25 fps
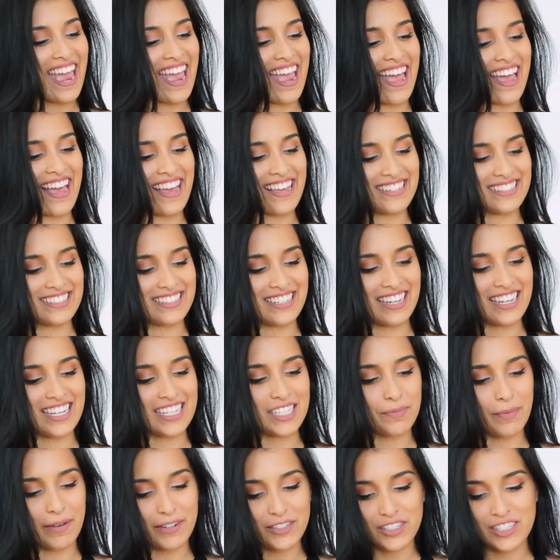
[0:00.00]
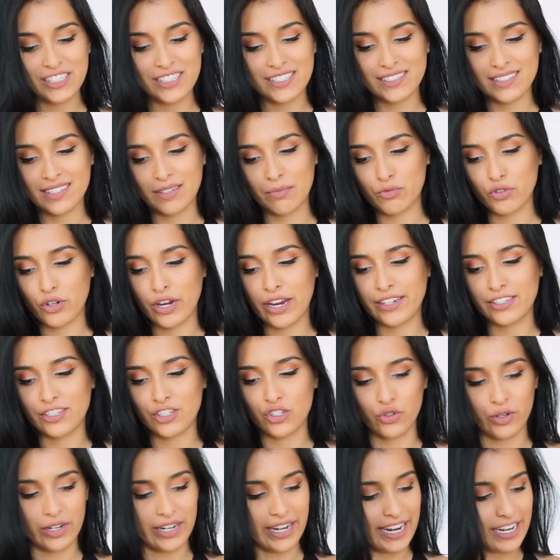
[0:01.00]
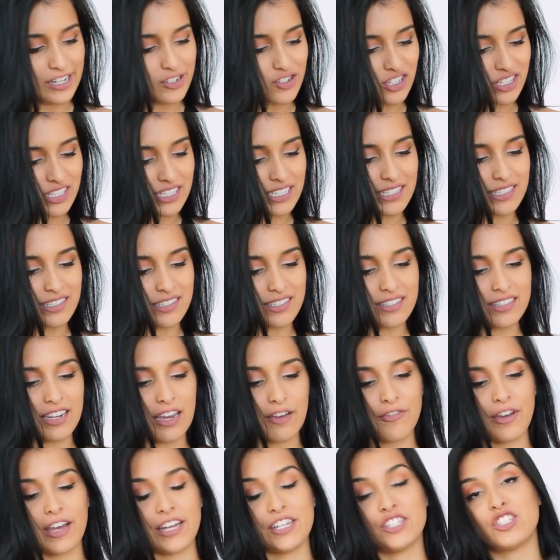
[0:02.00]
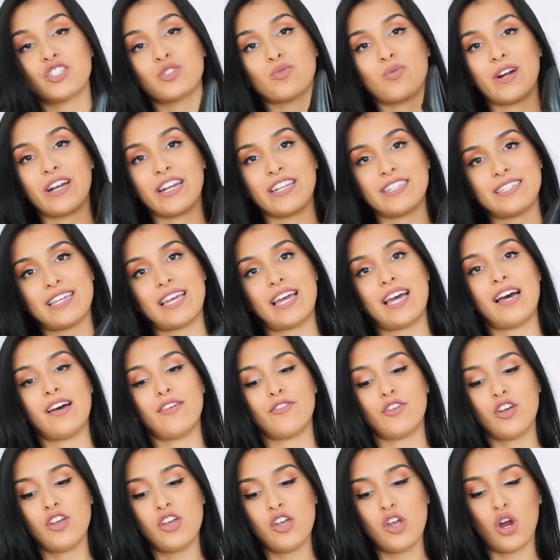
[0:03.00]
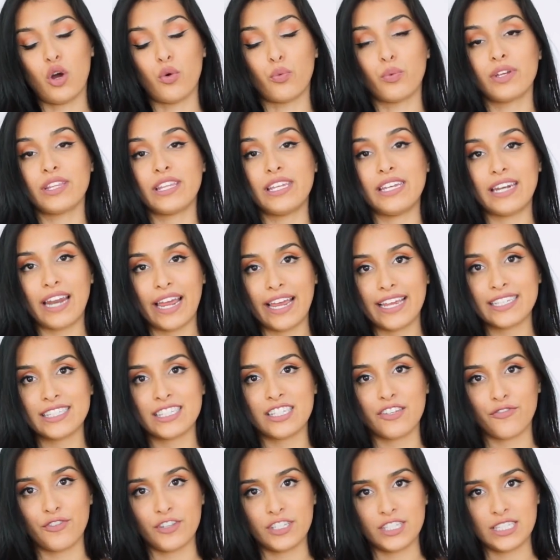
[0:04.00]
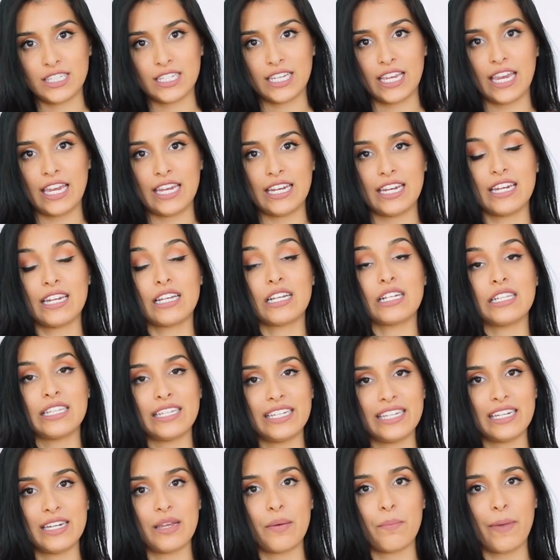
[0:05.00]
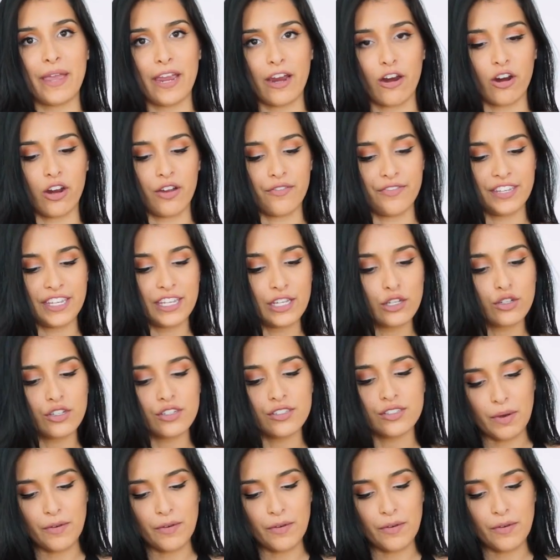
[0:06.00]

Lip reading: and especially since I'm trying to join agencies and stuff, I just wanted to have a really nice, sophisticated, clean pair of heels.